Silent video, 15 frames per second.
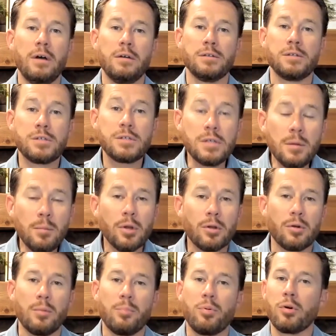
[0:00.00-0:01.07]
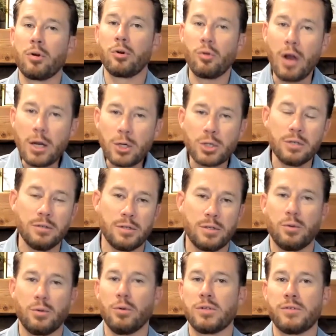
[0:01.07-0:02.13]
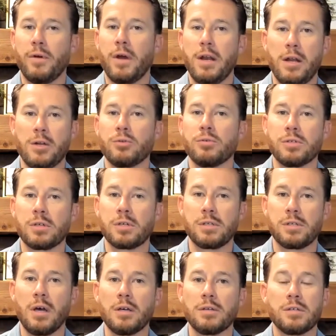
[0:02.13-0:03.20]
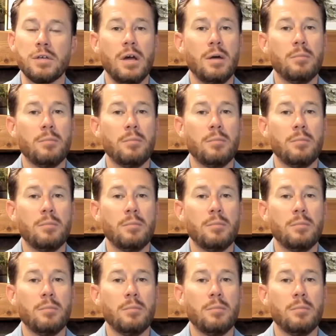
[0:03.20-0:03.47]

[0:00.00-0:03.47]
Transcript: similar progressions towards financial success,